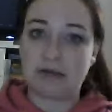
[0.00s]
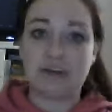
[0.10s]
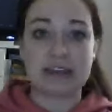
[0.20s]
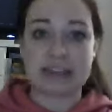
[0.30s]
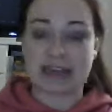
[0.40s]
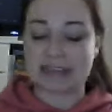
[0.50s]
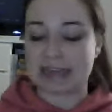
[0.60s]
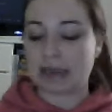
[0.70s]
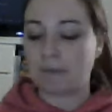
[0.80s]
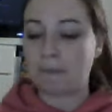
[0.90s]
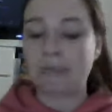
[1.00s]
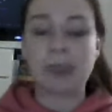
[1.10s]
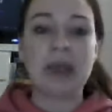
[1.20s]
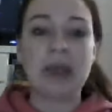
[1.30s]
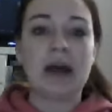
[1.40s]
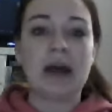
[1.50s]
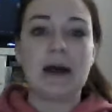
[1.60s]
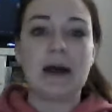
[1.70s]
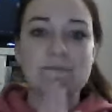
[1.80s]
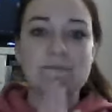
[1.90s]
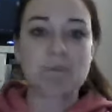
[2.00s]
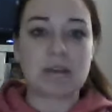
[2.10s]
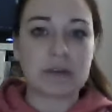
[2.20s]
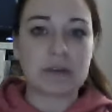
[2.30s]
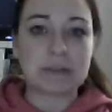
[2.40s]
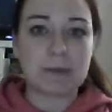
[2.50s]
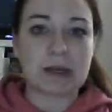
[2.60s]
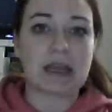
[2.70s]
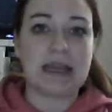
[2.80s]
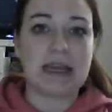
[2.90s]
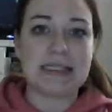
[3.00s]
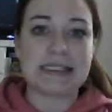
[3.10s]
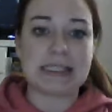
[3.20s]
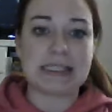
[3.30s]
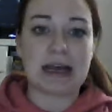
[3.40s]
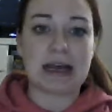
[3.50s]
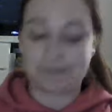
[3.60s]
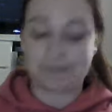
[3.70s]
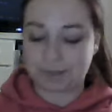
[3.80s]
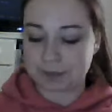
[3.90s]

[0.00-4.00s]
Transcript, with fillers: fantastic. Um, this first book is um,